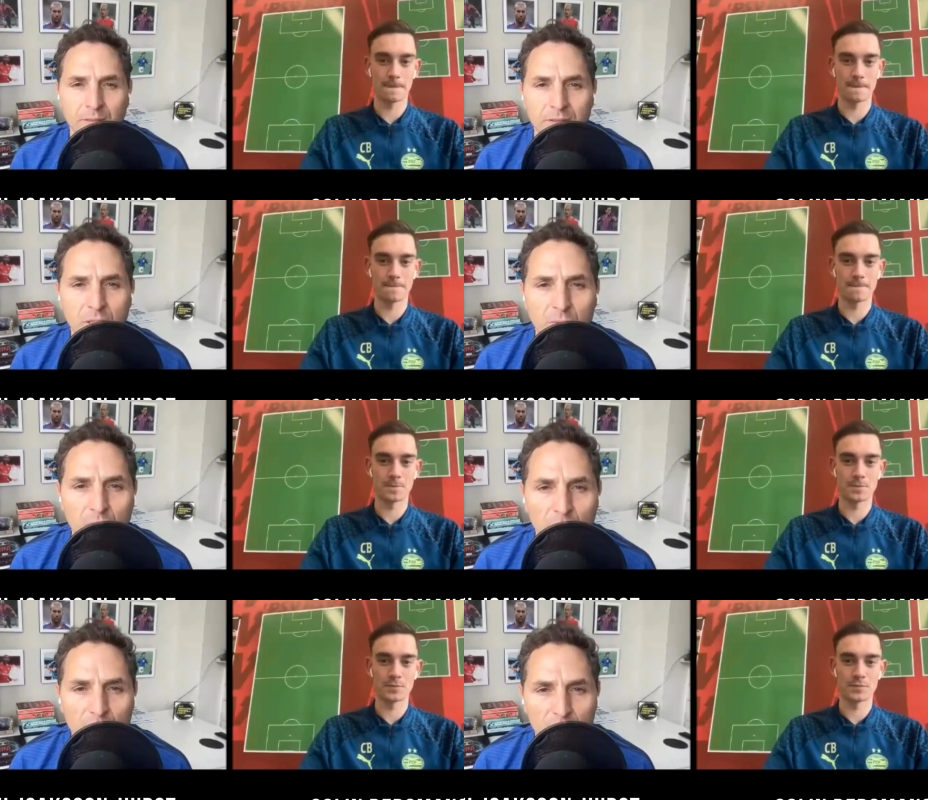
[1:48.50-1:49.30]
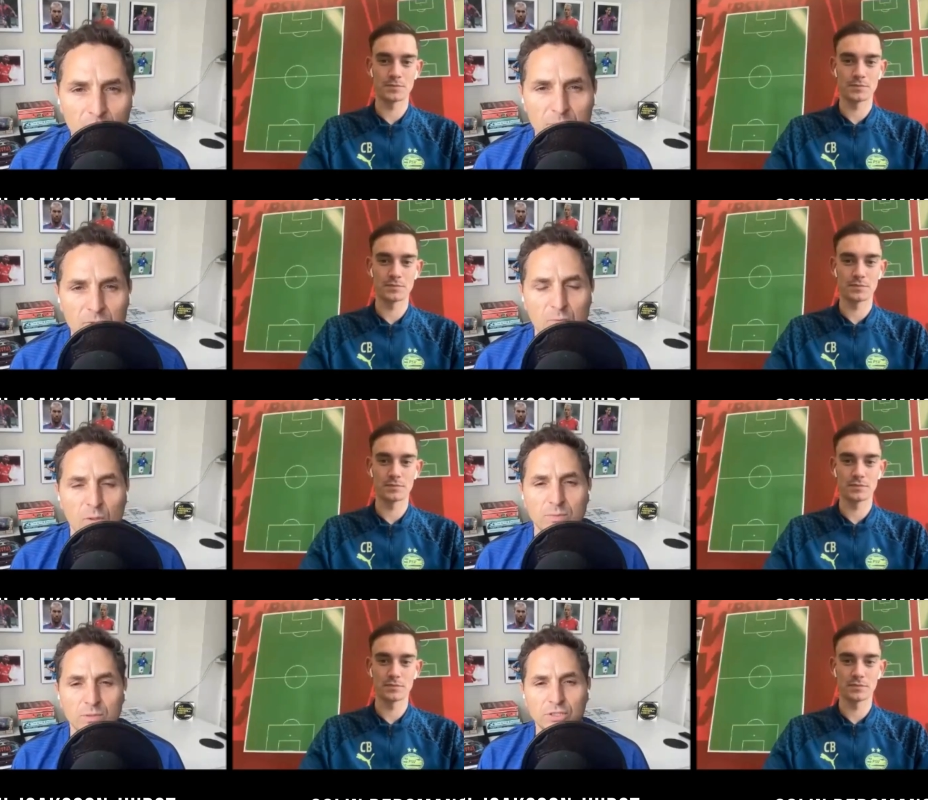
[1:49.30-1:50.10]
Speaker 1: So, Colin Bergmans
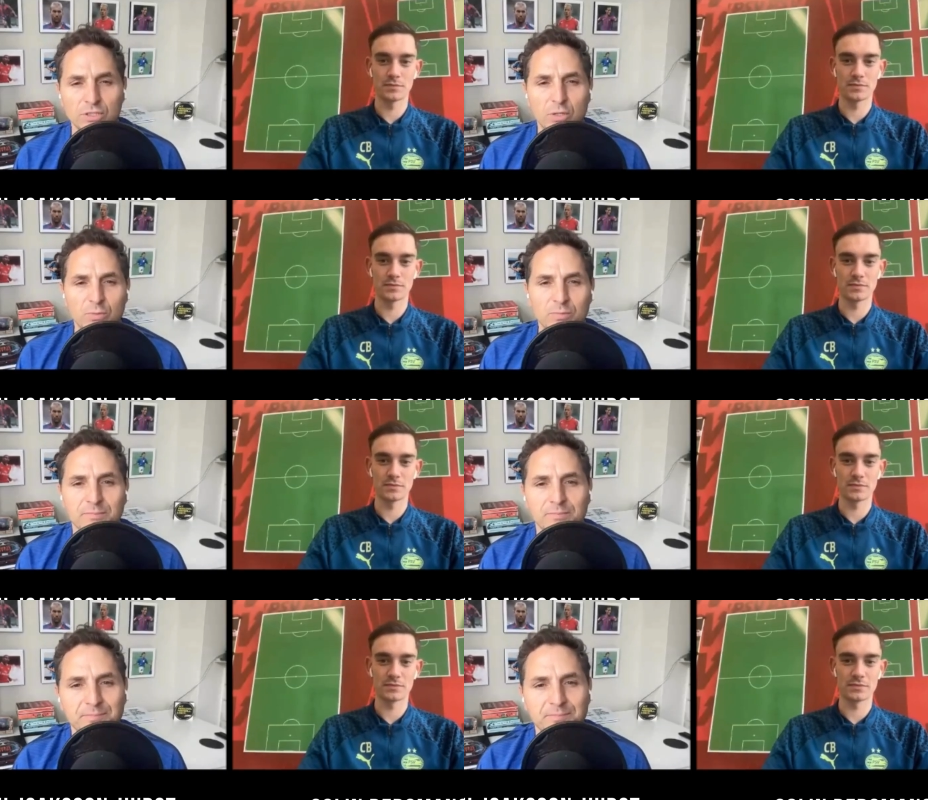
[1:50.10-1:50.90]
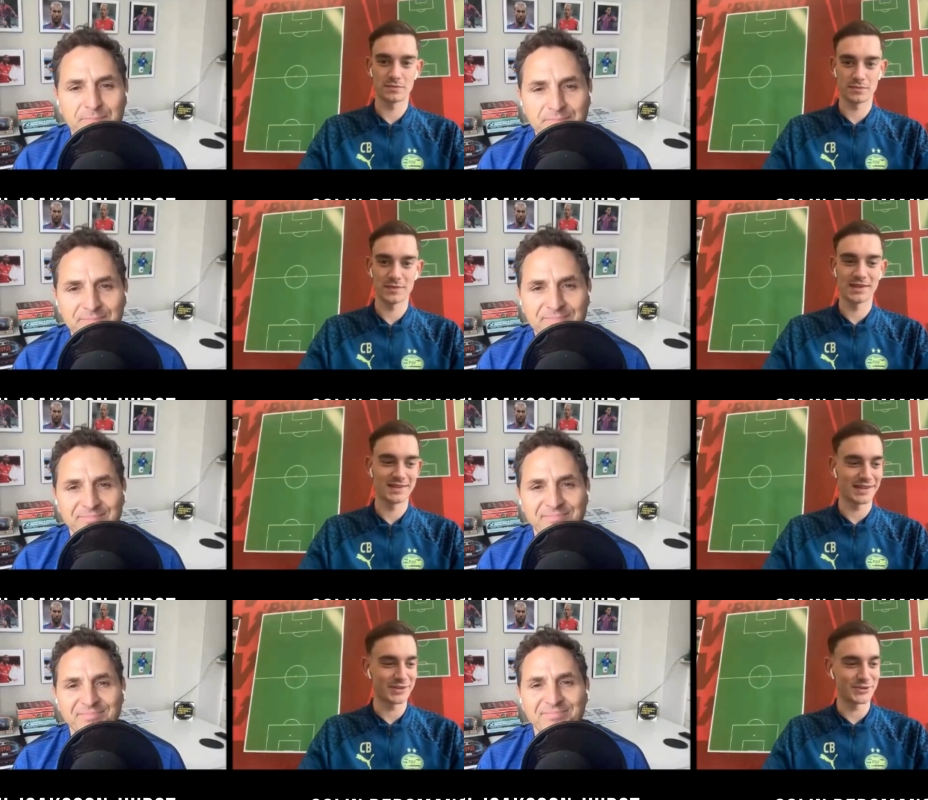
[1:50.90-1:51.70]
welcome to the show.
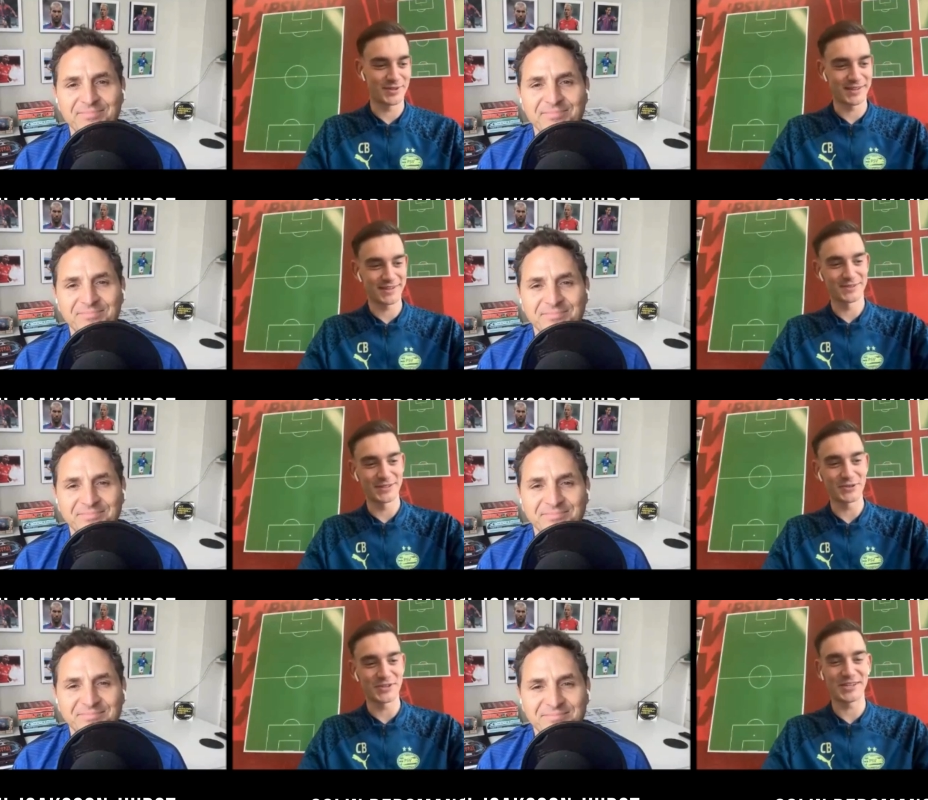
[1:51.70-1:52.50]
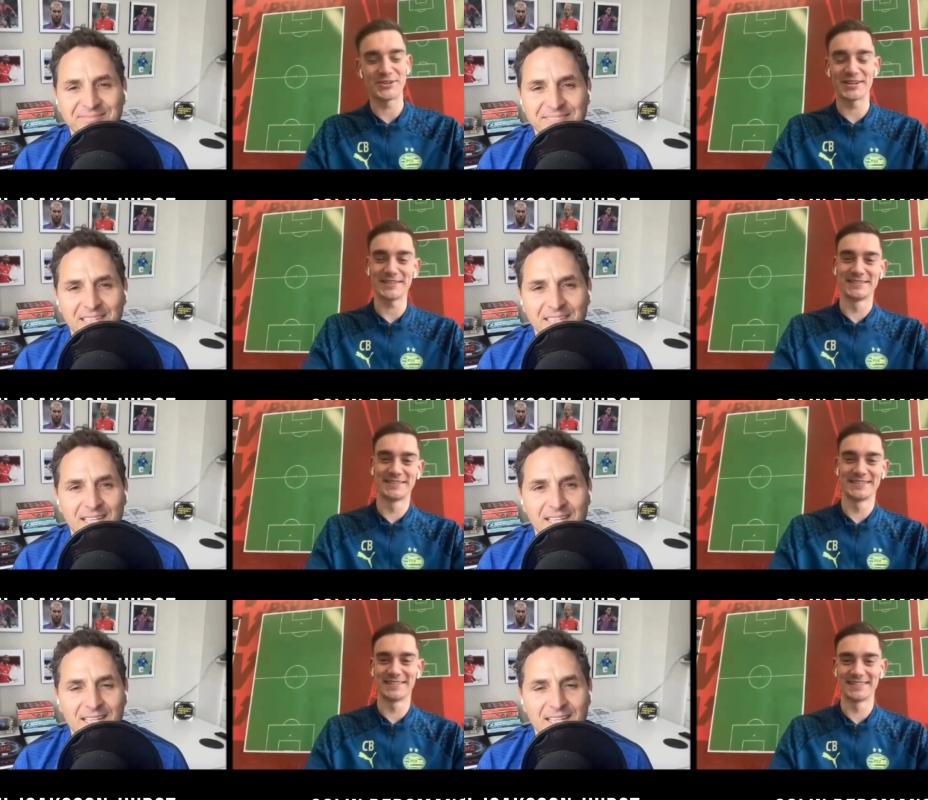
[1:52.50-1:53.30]
Speaker 2: Thank you. Thank you. Good to see you again.
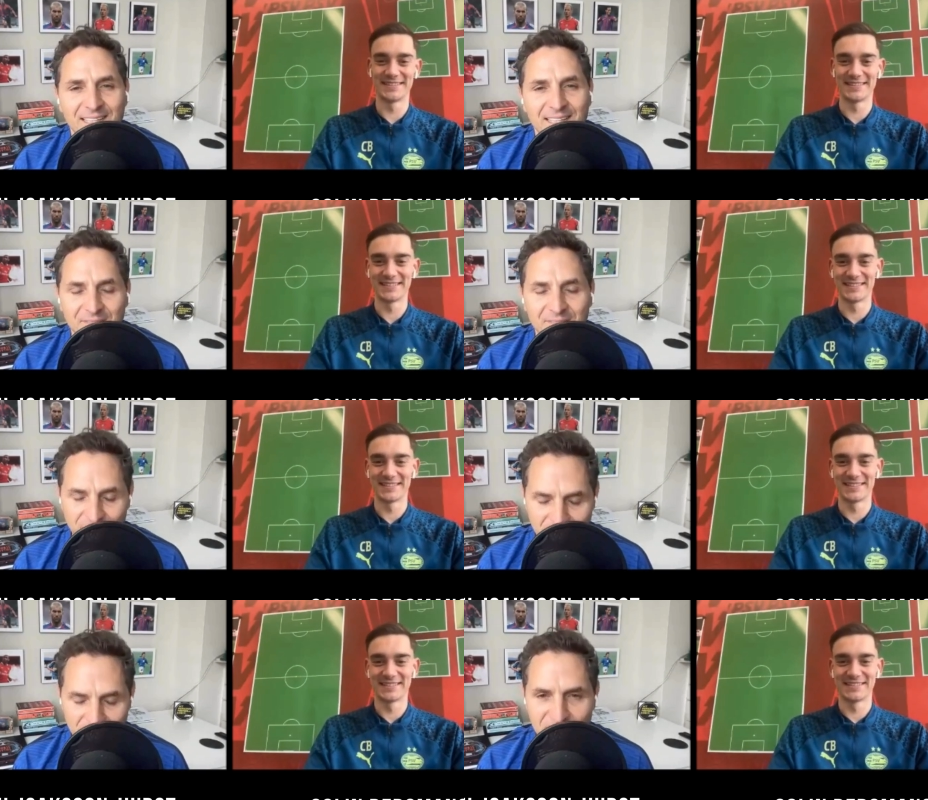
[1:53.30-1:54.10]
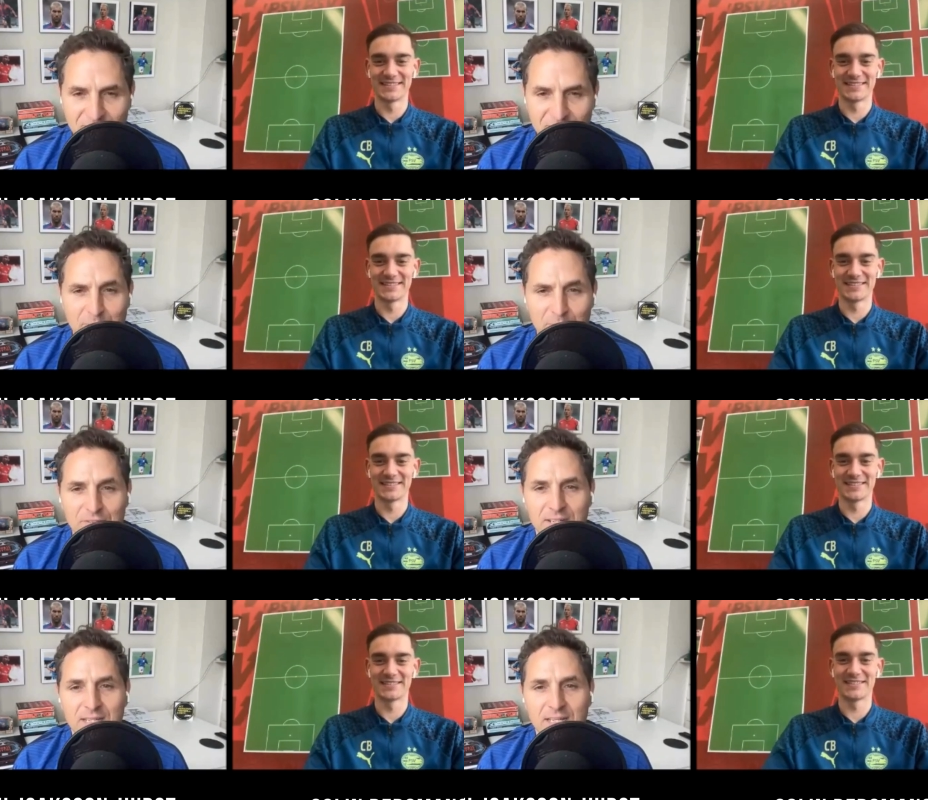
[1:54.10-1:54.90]
Speaker 1: Very good to see you again, my
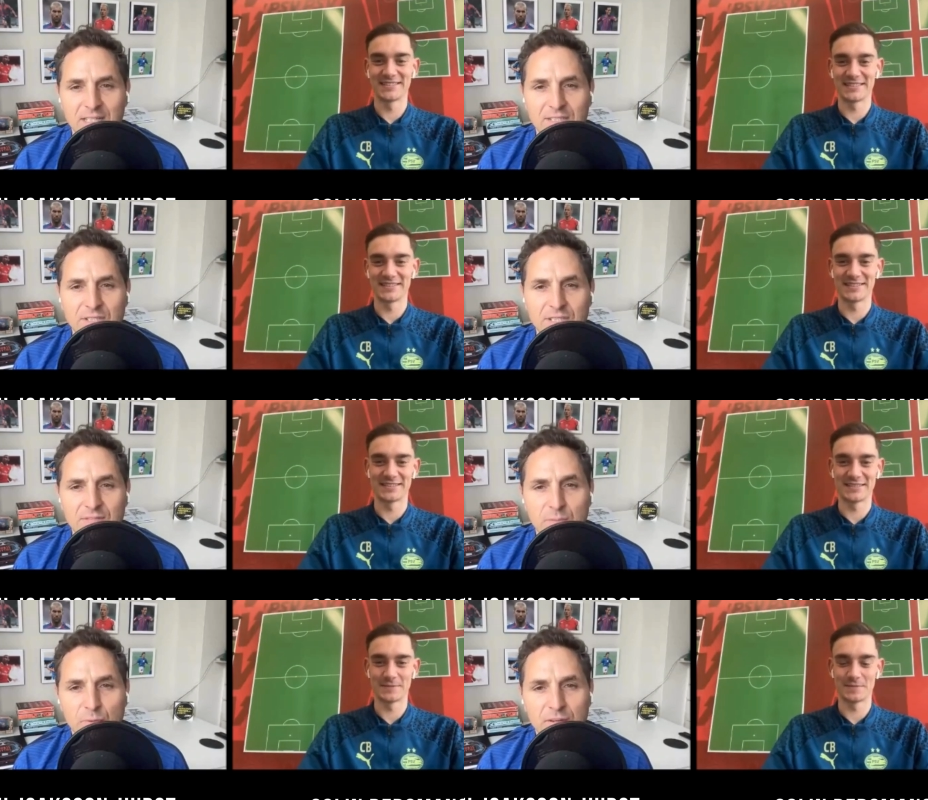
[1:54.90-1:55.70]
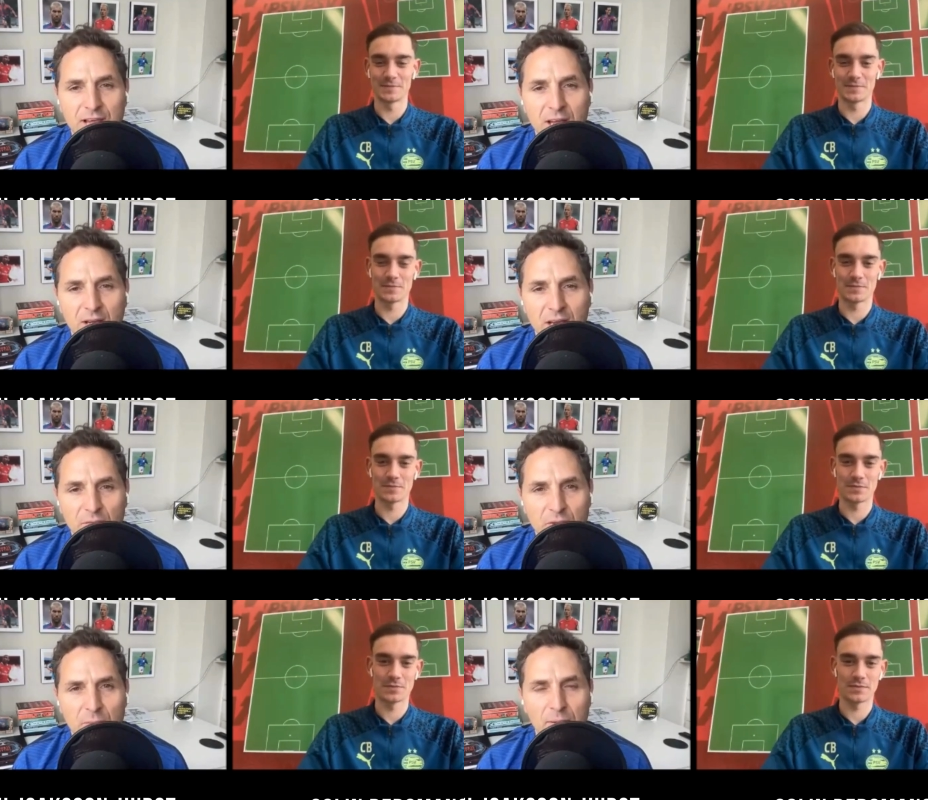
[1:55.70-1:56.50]
friend. Uh, can you give us a brief outline
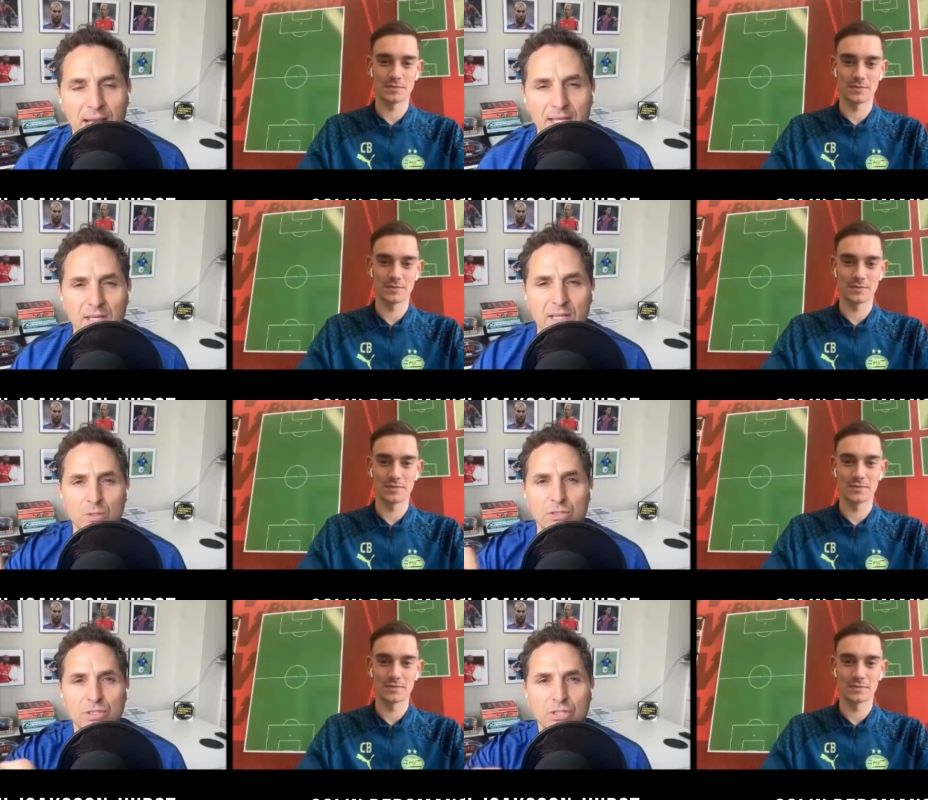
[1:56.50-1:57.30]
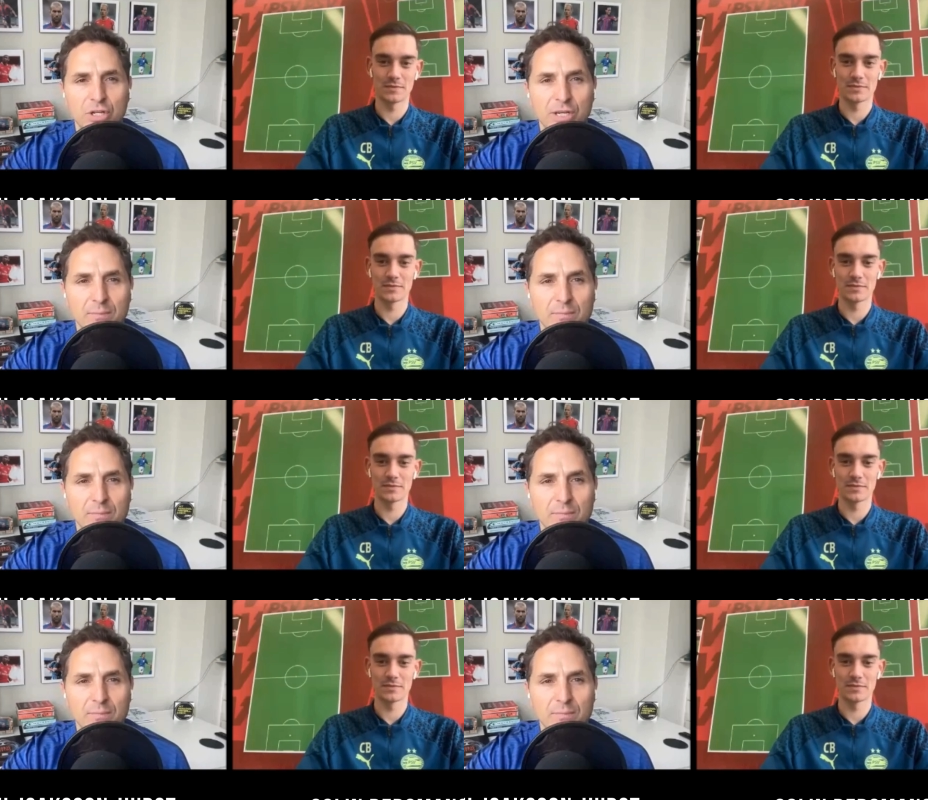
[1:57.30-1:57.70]
of your playing and coaching journey